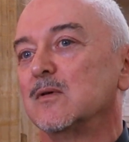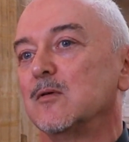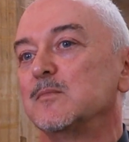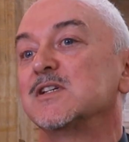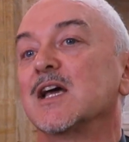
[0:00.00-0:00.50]

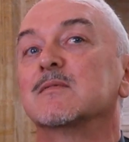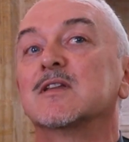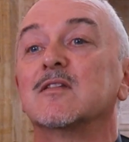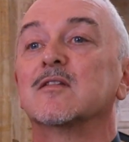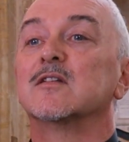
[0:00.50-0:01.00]

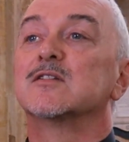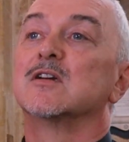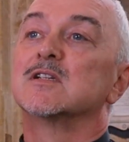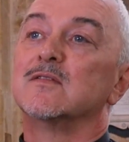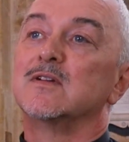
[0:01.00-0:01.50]
objectives of the
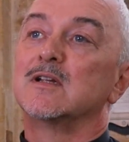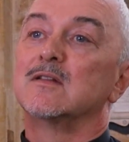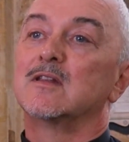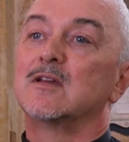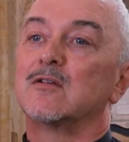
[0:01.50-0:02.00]
Church of
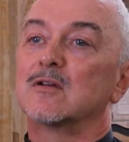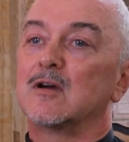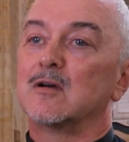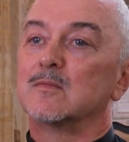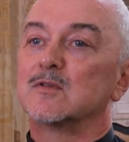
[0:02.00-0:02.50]
England, zero
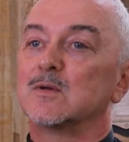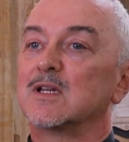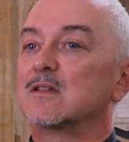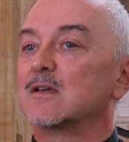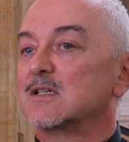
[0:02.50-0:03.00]
carbon
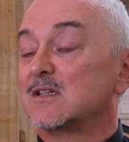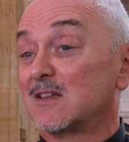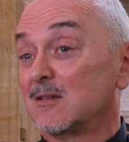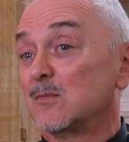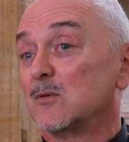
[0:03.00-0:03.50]
2030,
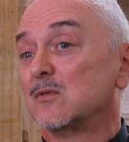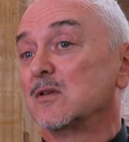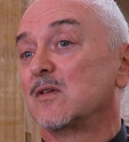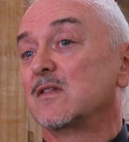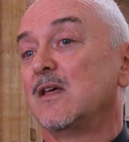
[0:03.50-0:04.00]
that's important
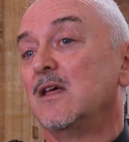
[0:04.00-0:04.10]
to us.